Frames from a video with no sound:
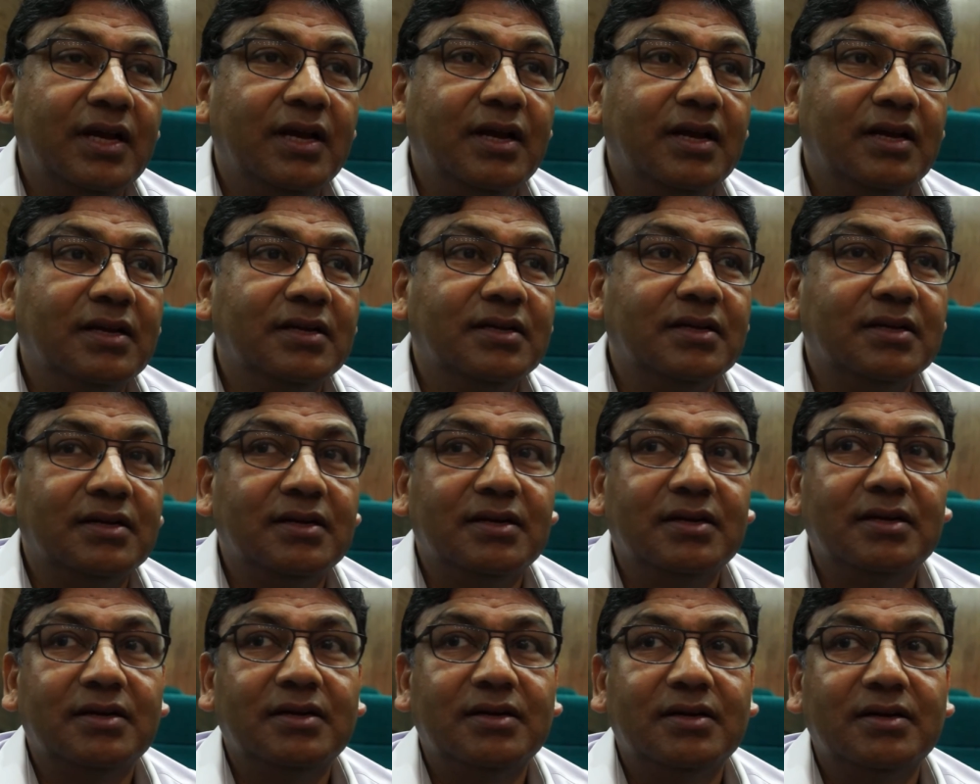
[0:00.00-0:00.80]
and
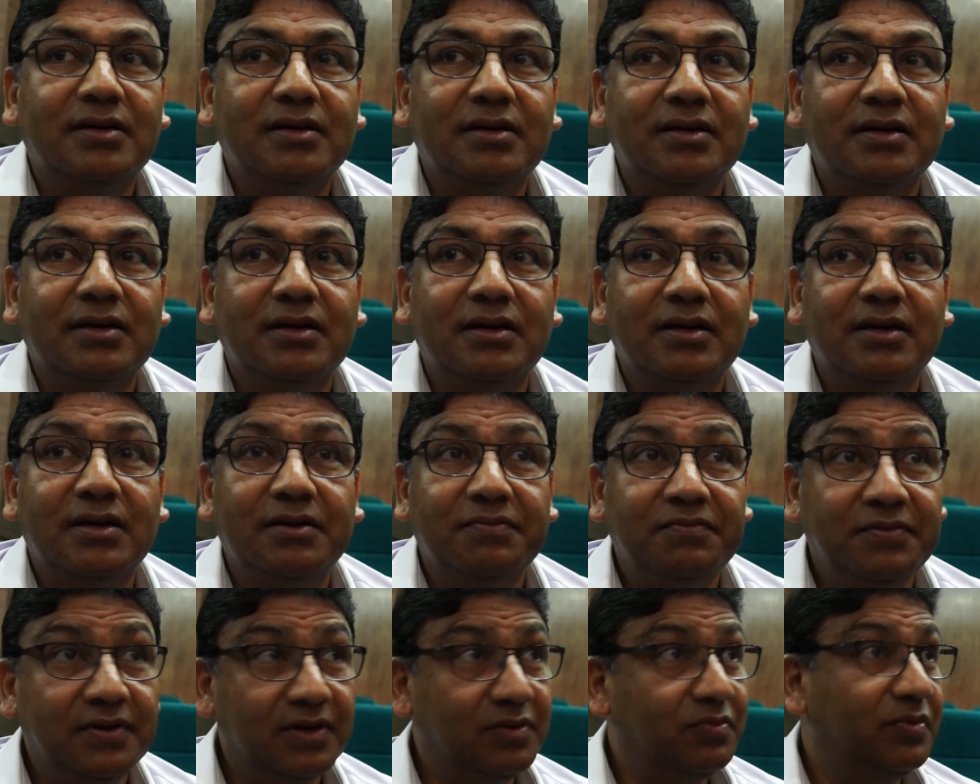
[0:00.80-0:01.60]
I
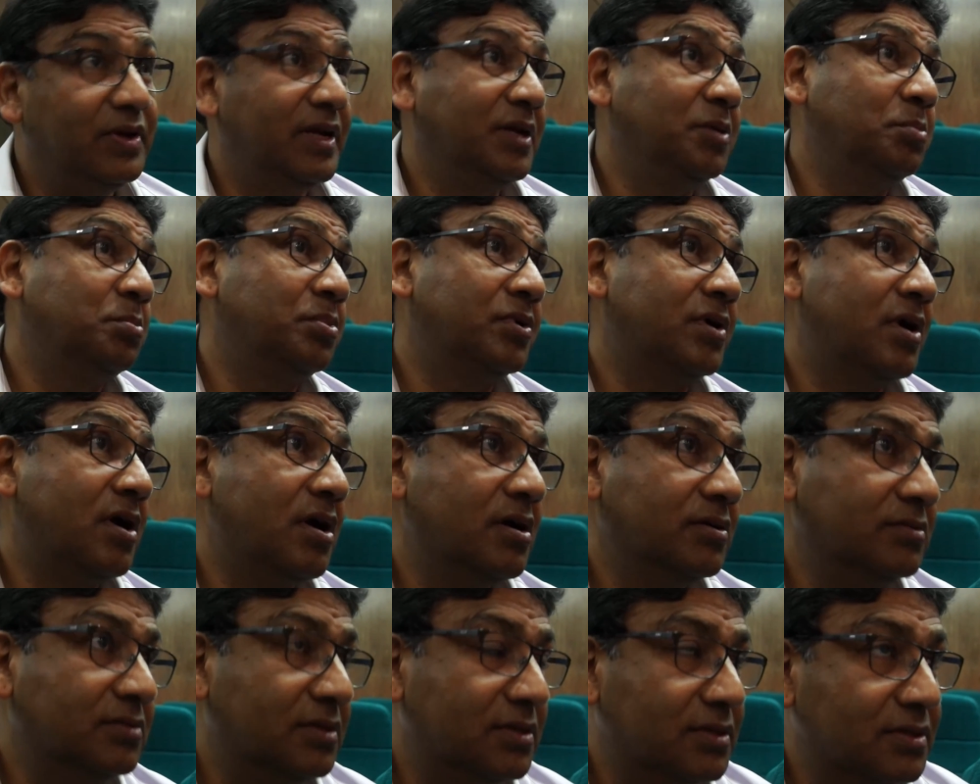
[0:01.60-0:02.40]
feel very
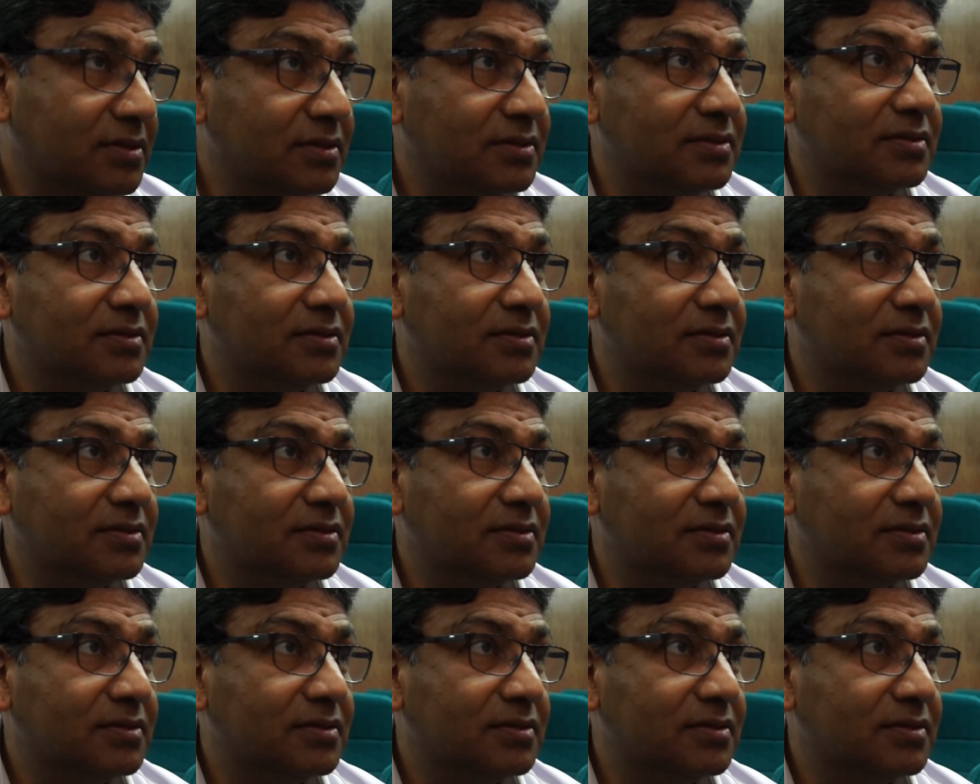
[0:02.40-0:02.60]
proud.